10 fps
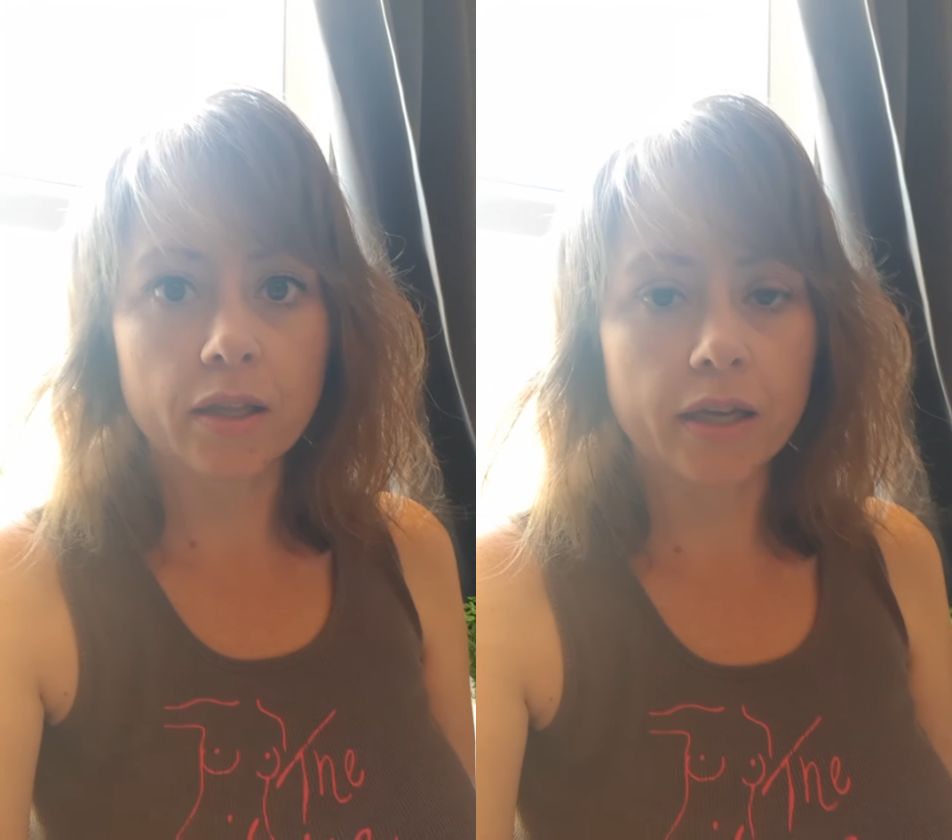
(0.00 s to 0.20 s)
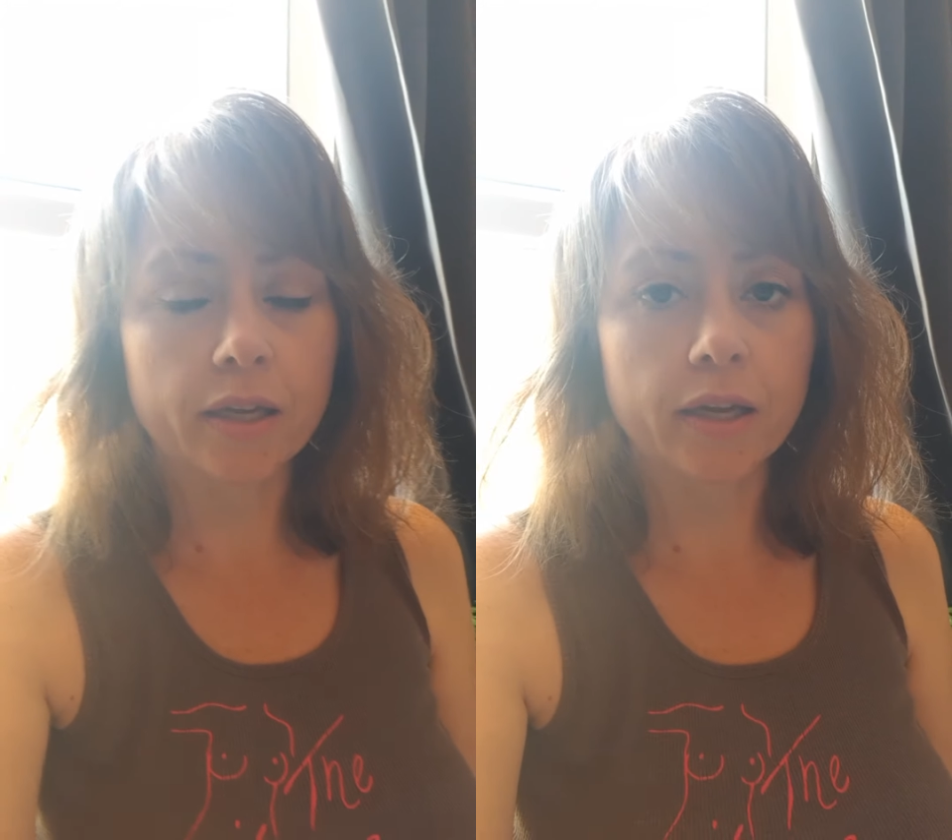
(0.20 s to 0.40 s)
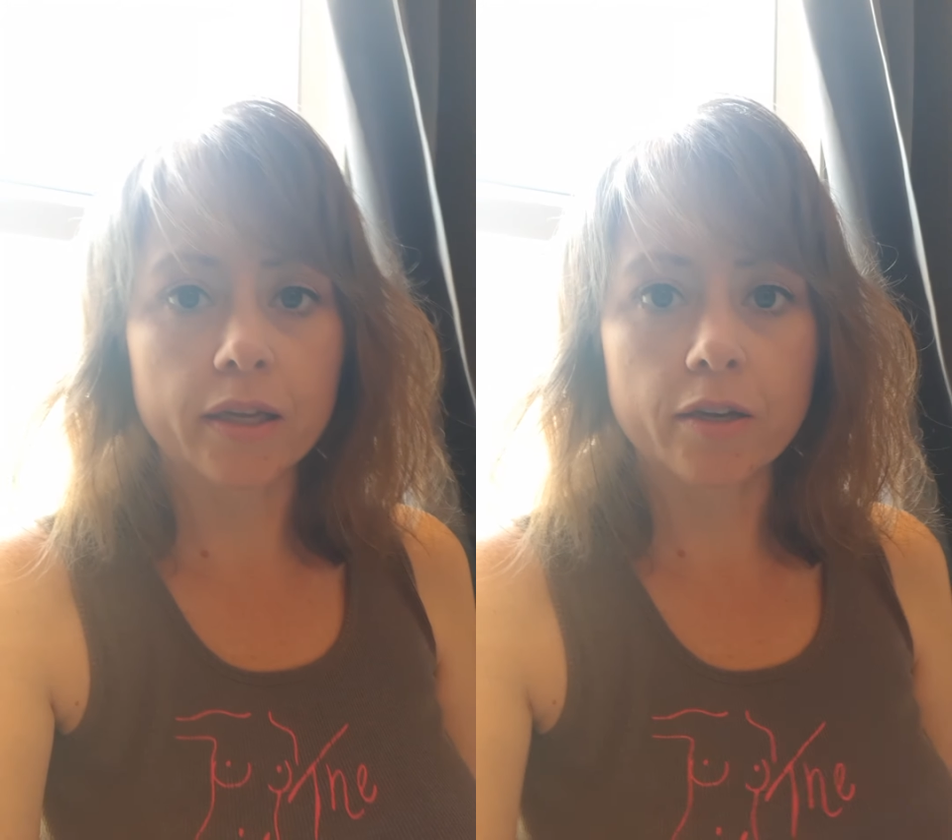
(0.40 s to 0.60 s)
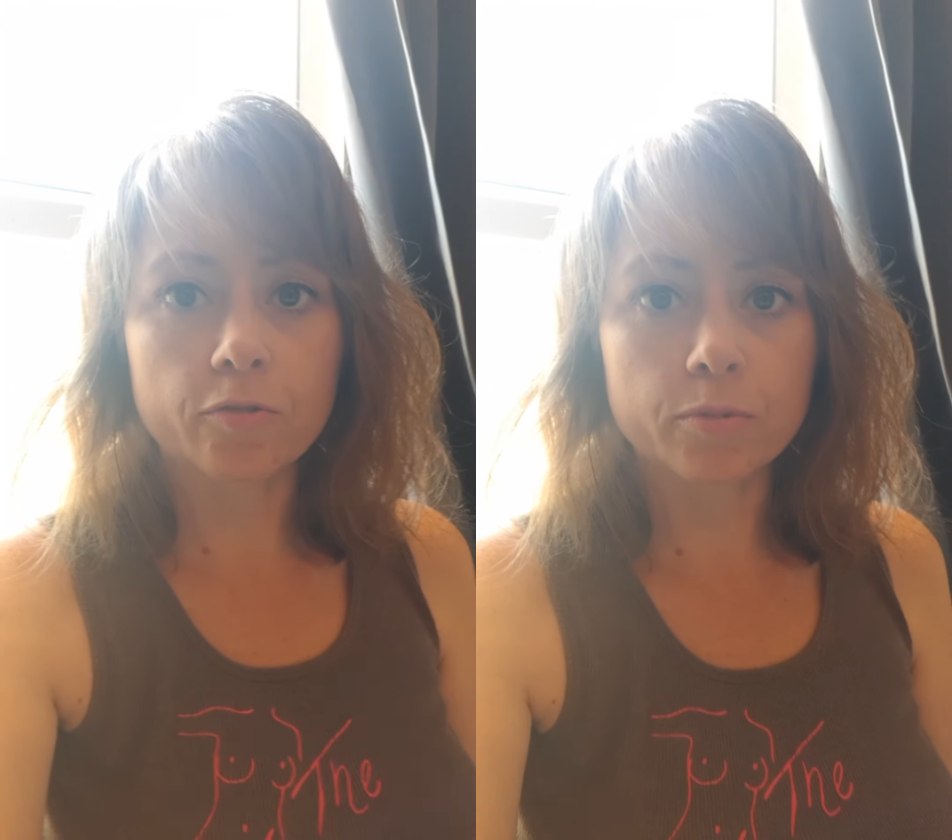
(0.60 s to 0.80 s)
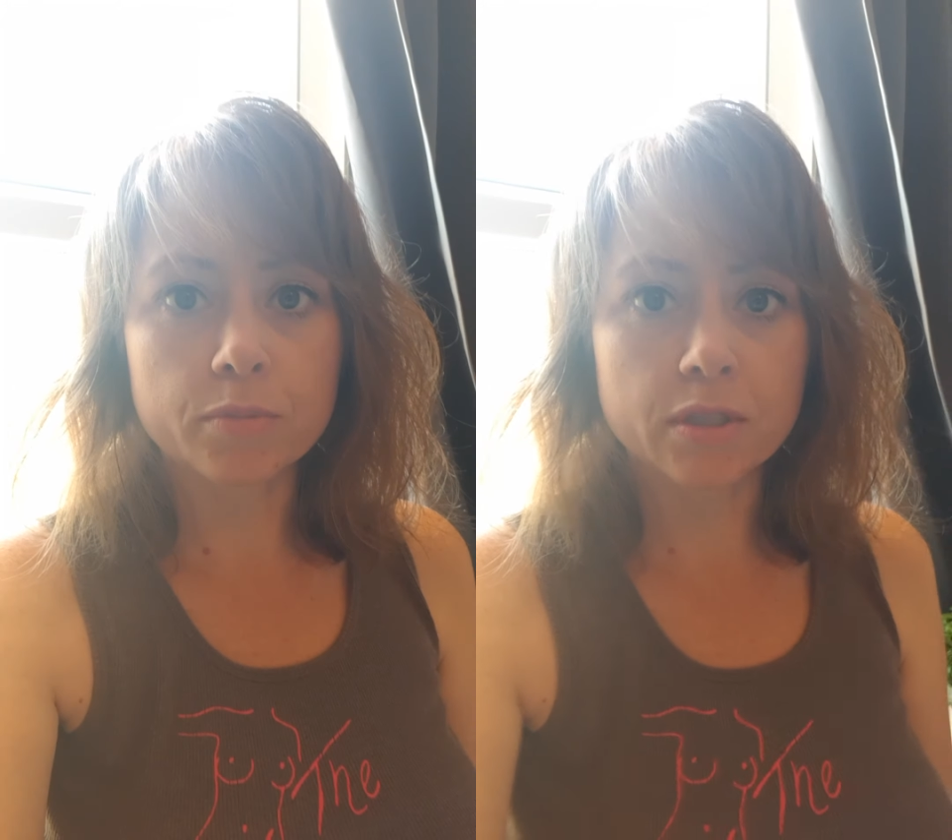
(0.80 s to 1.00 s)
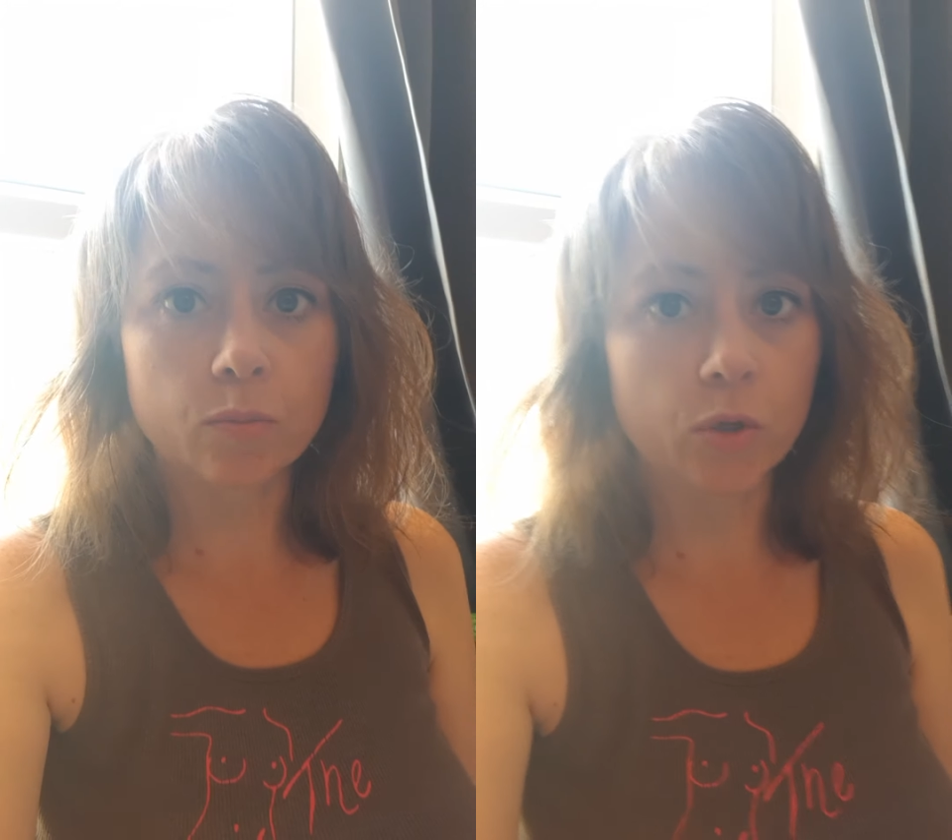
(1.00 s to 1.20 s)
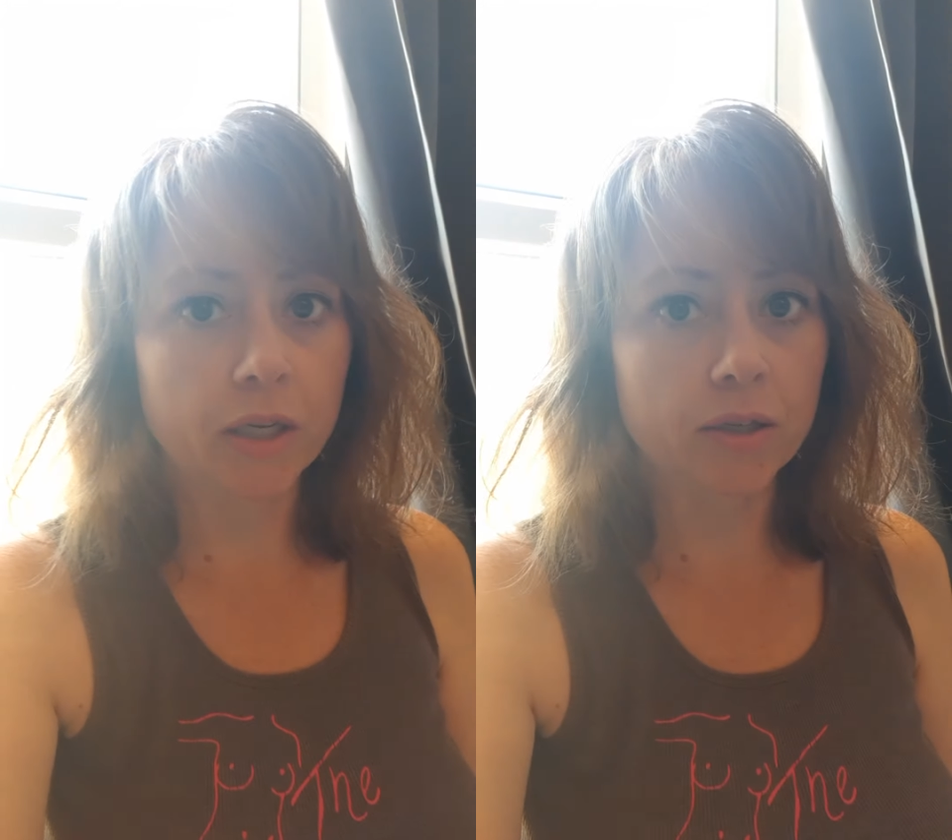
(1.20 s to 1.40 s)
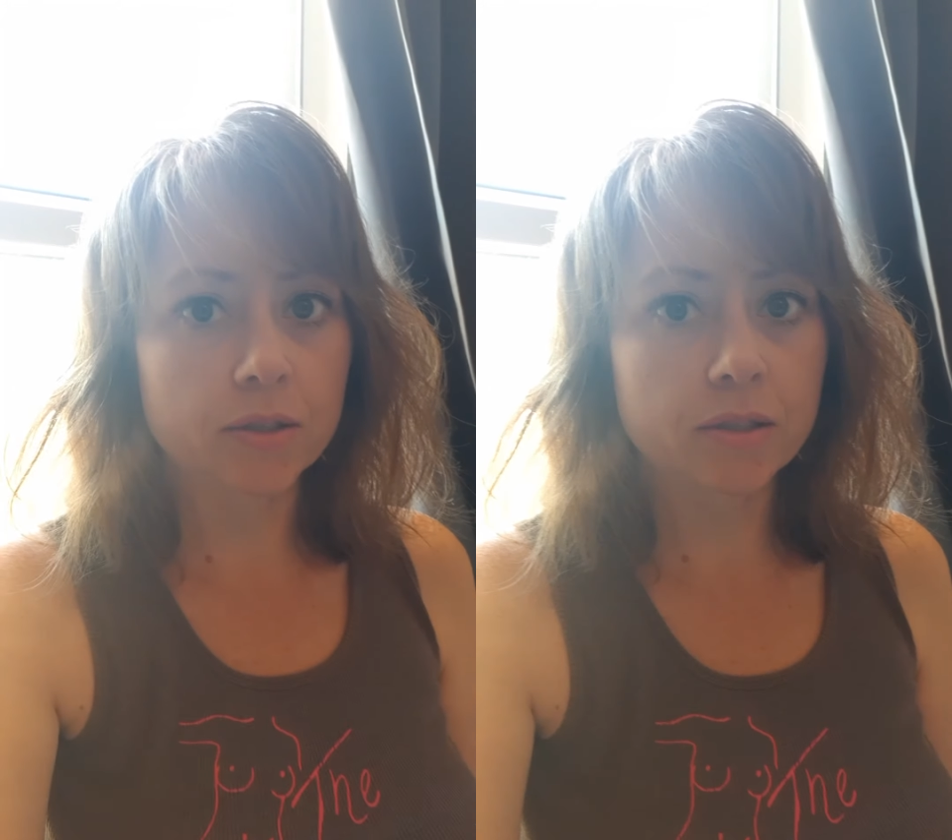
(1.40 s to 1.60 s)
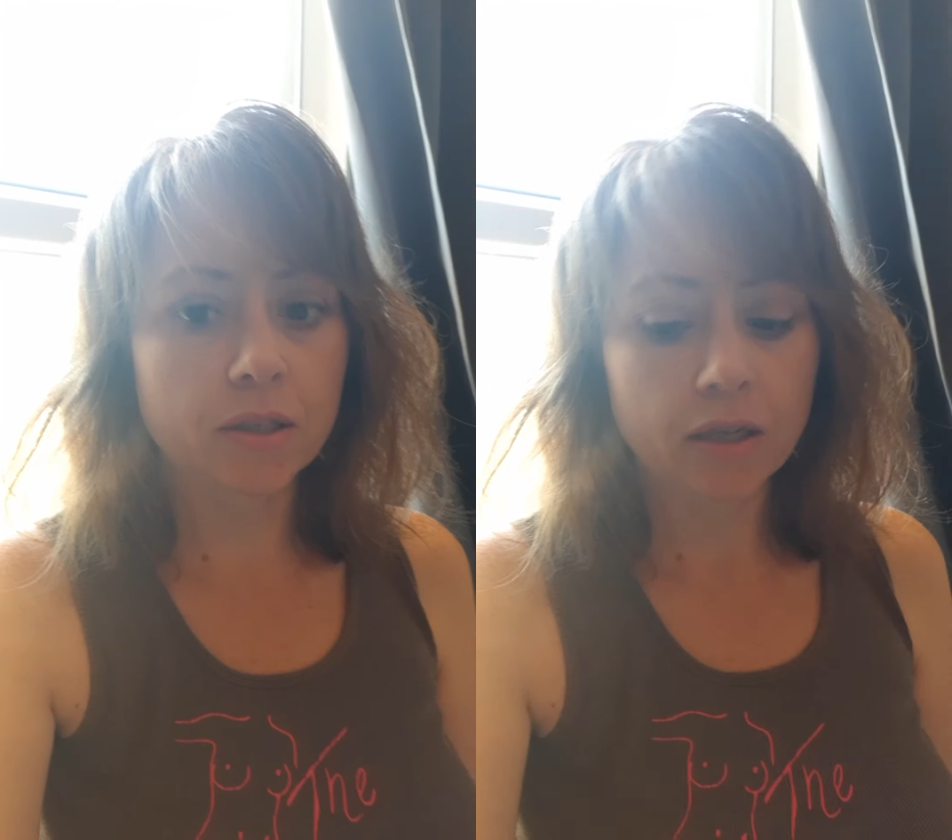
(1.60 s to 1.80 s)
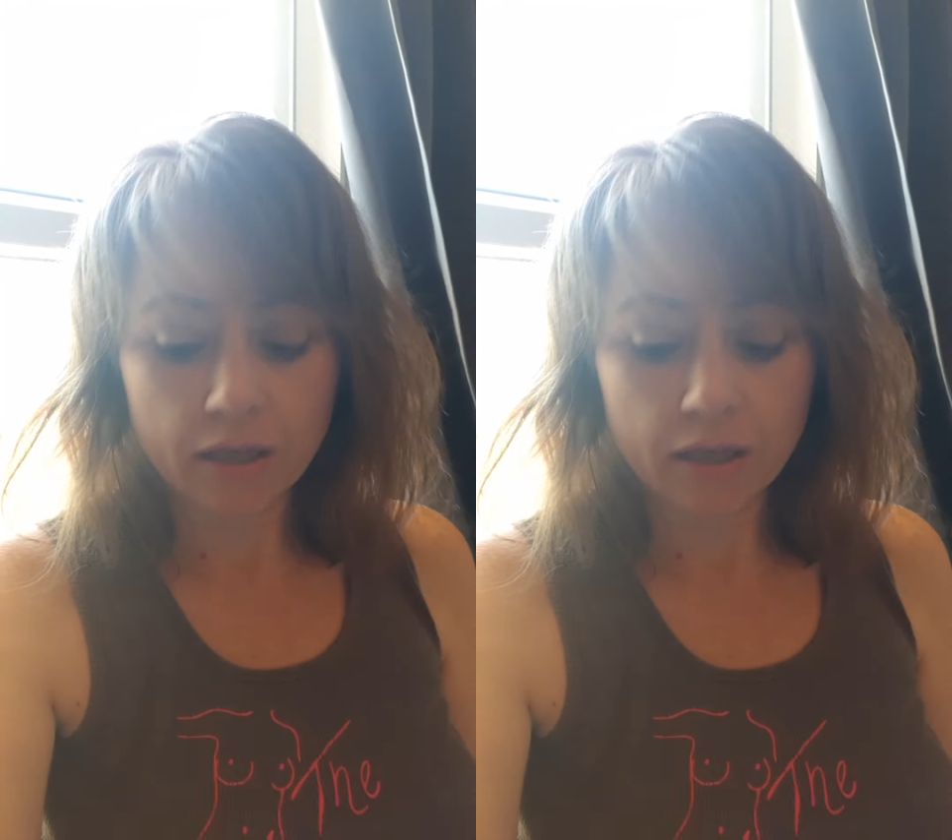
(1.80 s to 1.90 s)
like getting it from someone else.